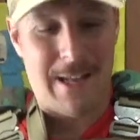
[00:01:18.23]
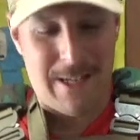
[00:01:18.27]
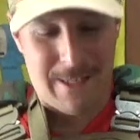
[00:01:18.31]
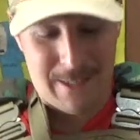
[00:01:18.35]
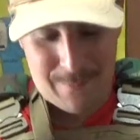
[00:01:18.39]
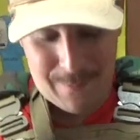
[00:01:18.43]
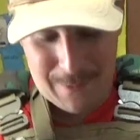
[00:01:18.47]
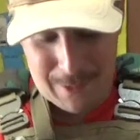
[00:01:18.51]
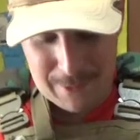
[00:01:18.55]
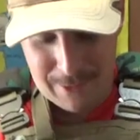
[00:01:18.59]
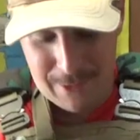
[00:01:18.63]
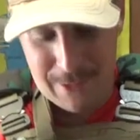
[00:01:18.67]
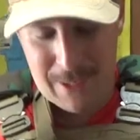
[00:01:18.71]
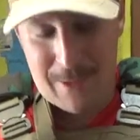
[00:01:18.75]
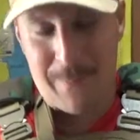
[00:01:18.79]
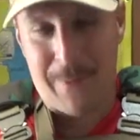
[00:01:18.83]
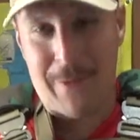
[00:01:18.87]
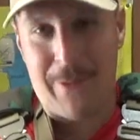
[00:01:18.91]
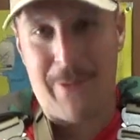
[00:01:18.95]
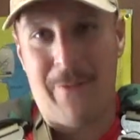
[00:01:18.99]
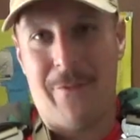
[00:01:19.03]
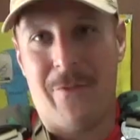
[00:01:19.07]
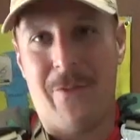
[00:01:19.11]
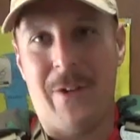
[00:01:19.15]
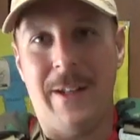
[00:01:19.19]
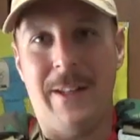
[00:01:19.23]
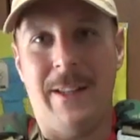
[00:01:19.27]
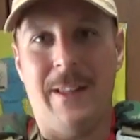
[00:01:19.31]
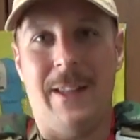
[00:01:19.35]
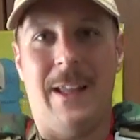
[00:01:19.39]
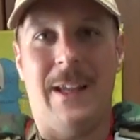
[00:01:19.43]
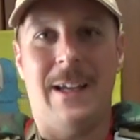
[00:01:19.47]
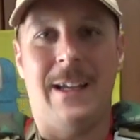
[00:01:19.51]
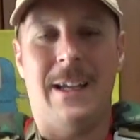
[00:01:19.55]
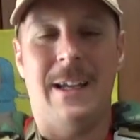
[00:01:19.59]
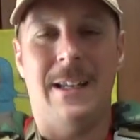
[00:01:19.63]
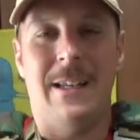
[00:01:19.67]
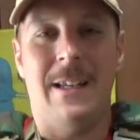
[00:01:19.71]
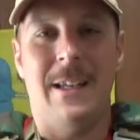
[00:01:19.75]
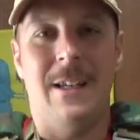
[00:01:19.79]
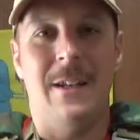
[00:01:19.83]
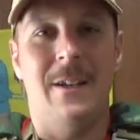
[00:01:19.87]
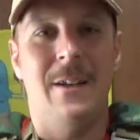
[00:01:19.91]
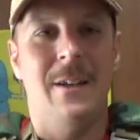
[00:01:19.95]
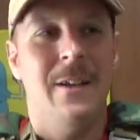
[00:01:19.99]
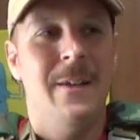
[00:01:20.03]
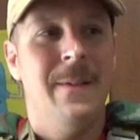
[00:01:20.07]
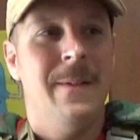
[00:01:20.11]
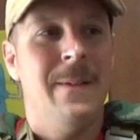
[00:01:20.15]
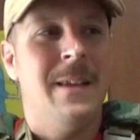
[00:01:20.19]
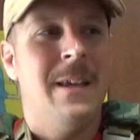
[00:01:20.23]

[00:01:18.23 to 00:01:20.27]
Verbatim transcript: I had to mount it up on the front like I did